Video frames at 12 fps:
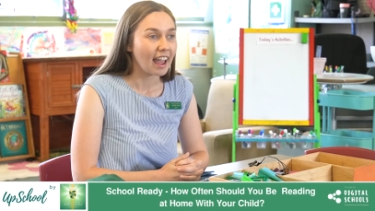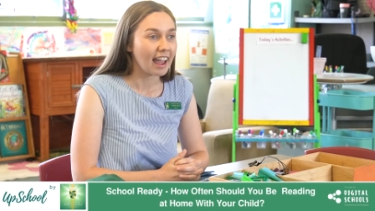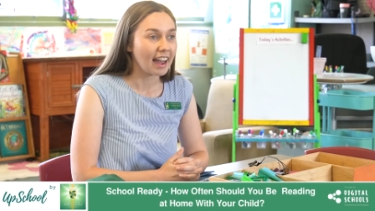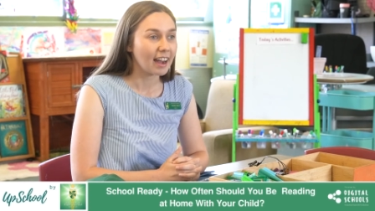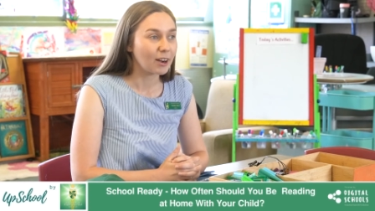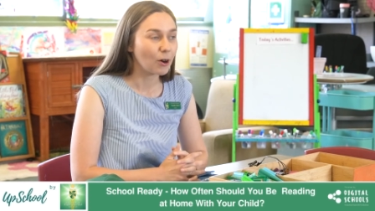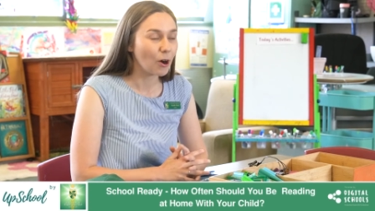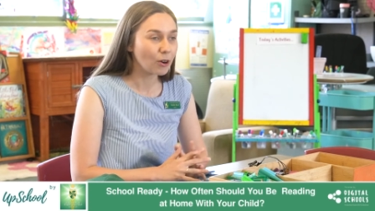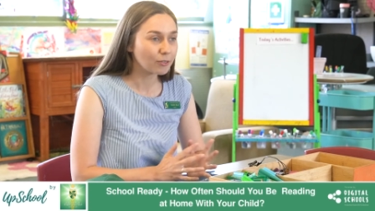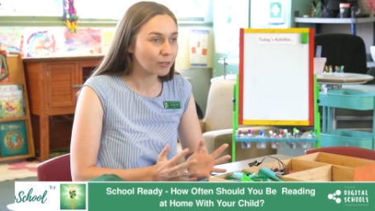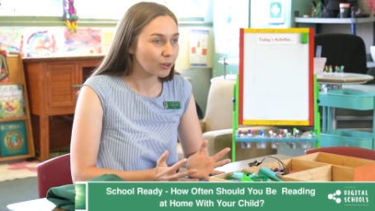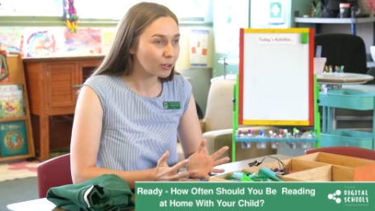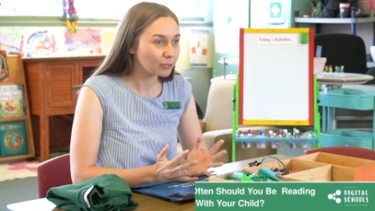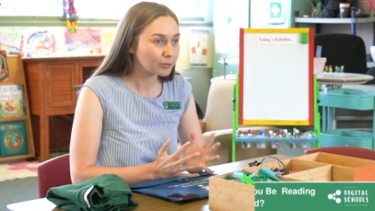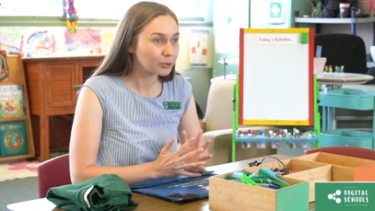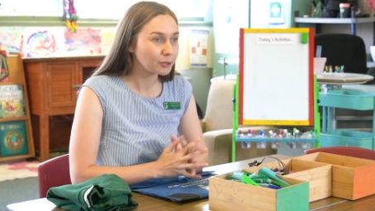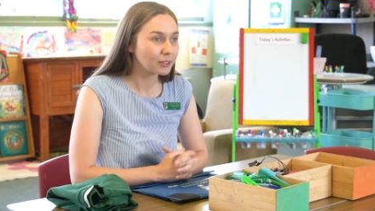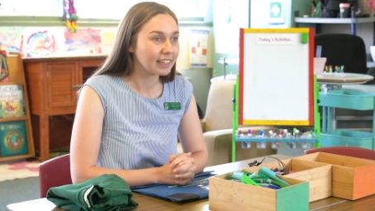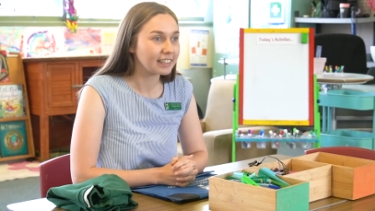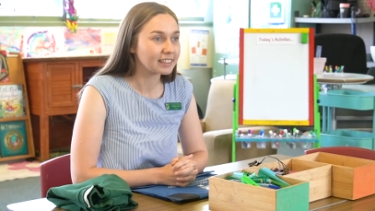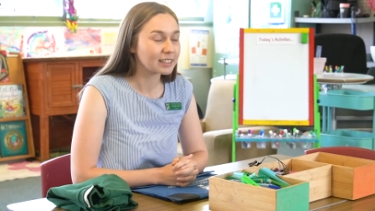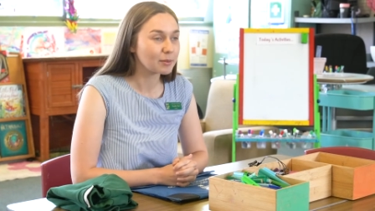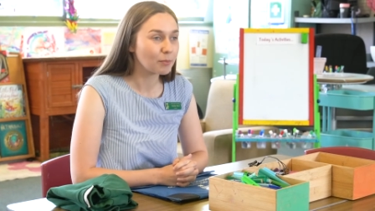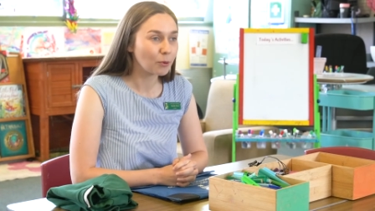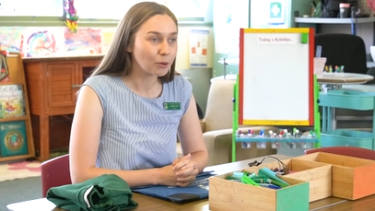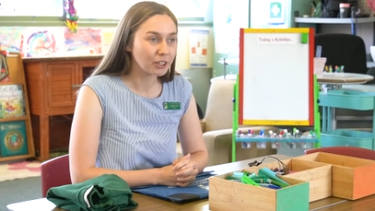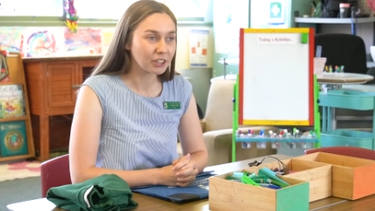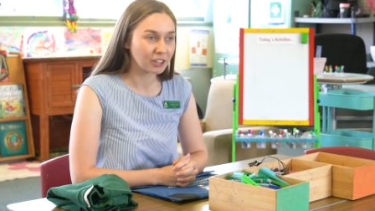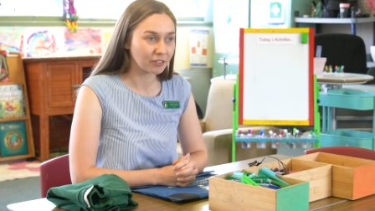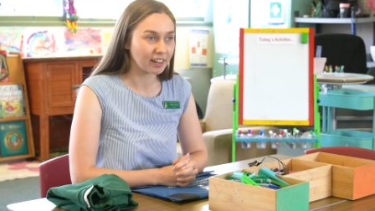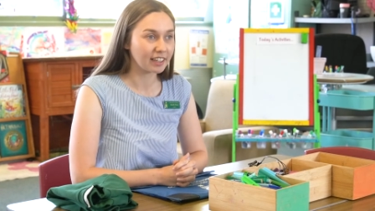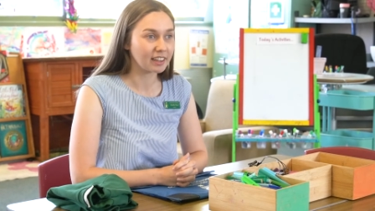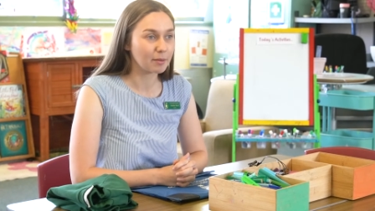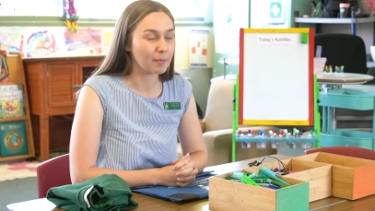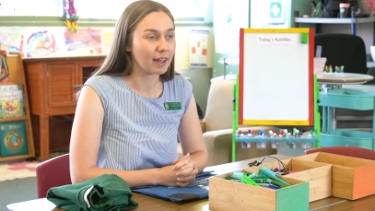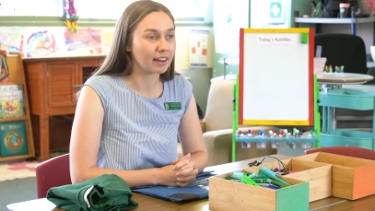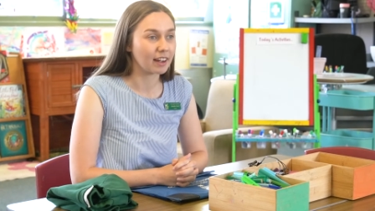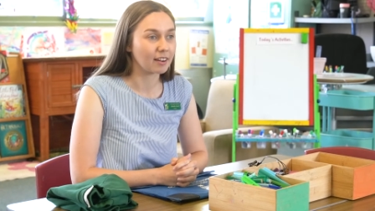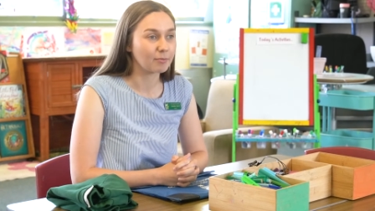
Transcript: Our overall rule is the more you can read, the better.